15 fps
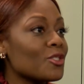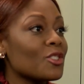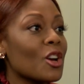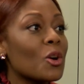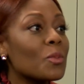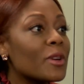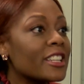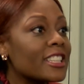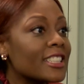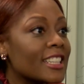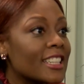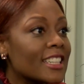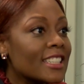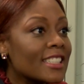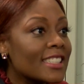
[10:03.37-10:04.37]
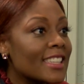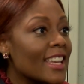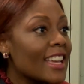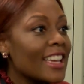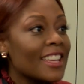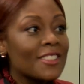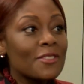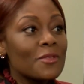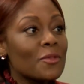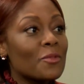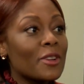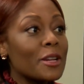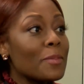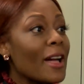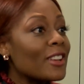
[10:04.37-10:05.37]
know what it is?
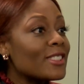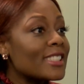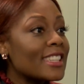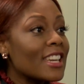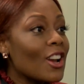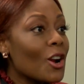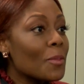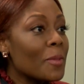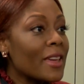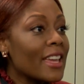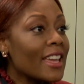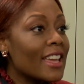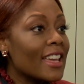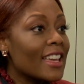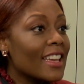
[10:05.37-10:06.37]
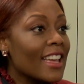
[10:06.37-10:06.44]
What about CRP?